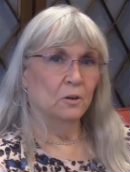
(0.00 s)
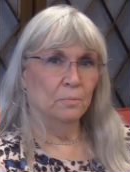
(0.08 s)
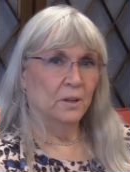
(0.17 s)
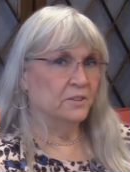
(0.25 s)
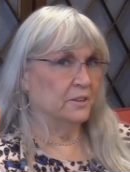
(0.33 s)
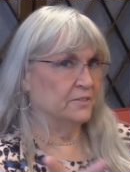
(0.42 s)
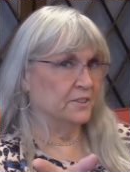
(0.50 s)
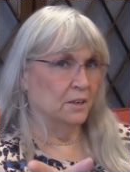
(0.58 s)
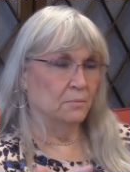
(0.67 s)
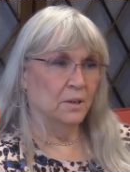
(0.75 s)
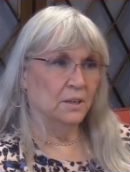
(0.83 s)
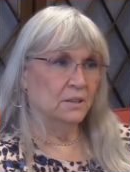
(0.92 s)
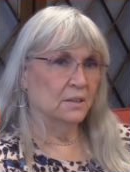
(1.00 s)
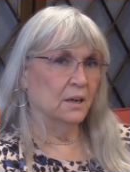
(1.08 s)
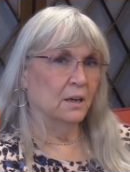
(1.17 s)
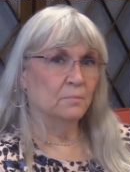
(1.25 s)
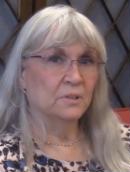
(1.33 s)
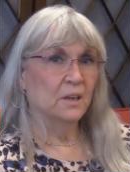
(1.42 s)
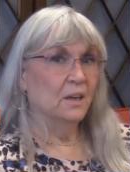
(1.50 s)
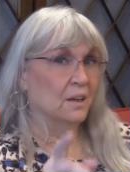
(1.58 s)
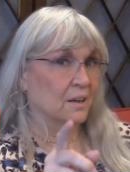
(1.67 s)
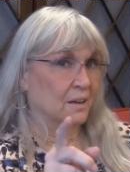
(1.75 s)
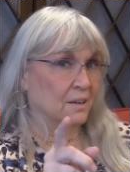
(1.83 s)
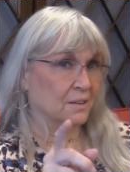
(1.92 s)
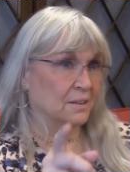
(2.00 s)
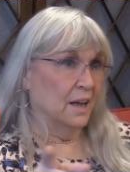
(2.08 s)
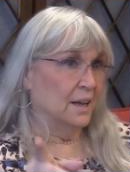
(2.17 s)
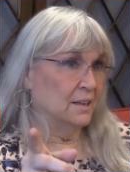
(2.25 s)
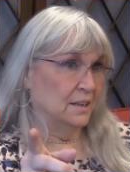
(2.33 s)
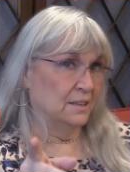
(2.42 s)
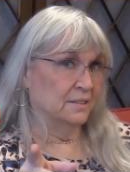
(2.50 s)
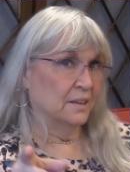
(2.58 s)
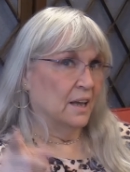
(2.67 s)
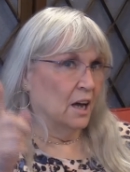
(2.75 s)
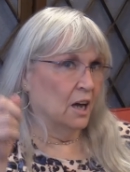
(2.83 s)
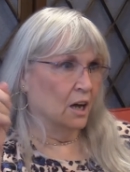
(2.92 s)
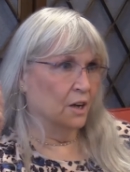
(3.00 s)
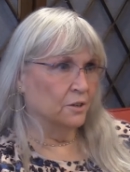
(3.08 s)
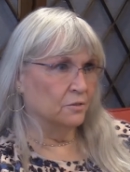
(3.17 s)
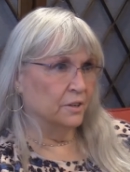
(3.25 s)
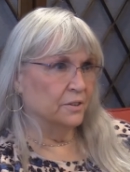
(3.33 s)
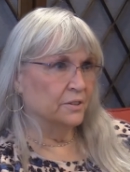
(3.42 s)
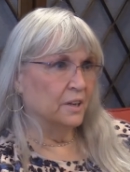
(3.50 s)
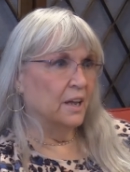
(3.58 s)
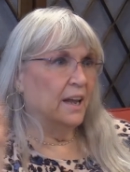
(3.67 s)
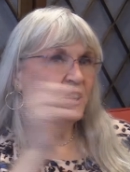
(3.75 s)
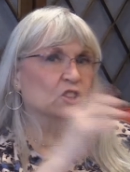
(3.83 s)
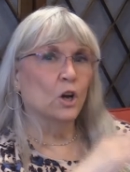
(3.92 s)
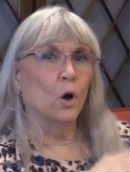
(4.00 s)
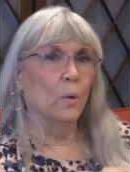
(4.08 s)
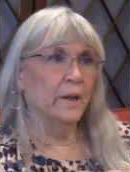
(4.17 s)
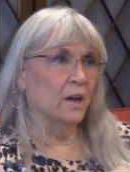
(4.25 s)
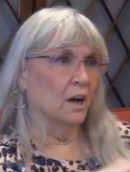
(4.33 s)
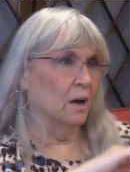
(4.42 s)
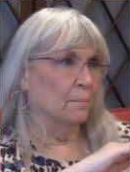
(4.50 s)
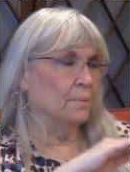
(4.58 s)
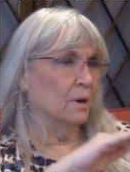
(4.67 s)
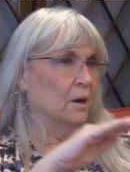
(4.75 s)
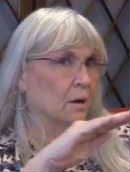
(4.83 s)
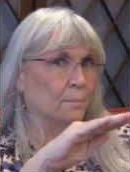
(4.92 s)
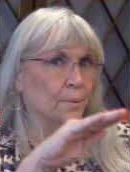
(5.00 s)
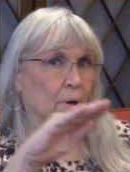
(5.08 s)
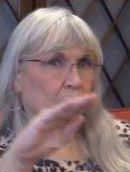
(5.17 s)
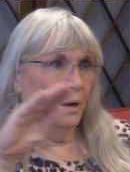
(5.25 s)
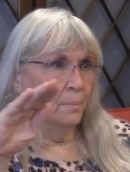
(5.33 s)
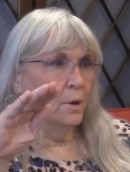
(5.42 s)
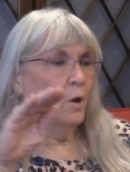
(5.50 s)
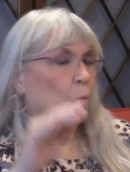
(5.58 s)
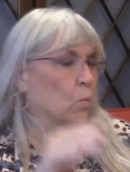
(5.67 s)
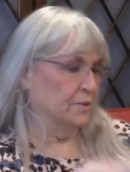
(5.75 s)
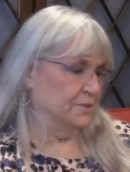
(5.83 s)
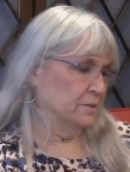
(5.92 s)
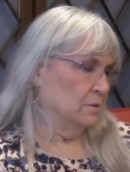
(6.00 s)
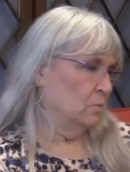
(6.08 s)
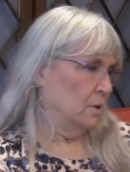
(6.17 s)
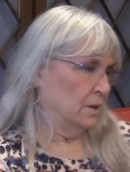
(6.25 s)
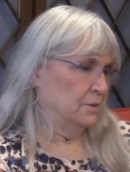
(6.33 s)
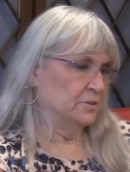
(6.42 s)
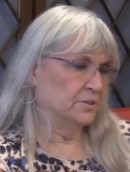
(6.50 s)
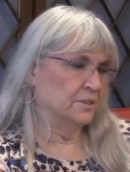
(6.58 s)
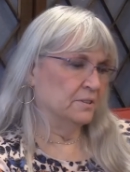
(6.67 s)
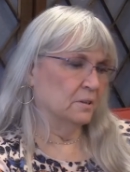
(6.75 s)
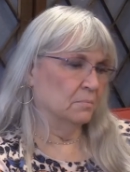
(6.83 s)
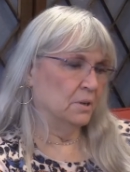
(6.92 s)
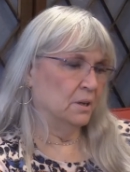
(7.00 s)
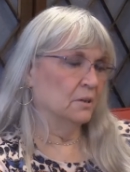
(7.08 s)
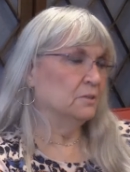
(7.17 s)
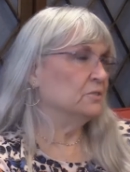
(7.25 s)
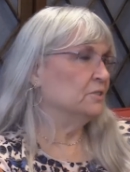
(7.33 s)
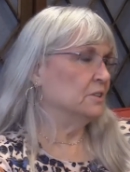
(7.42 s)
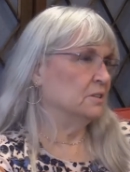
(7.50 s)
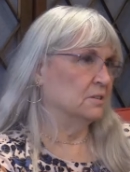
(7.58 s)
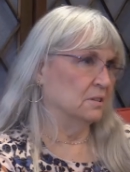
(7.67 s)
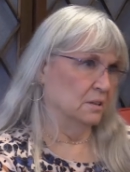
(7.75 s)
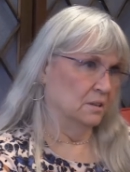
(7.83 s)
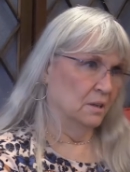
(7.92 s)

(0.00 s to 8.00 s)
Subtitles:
obits, I've said it many times. 90s, 100s, it's going up, up, up. Once in a while, you see somebody under 60.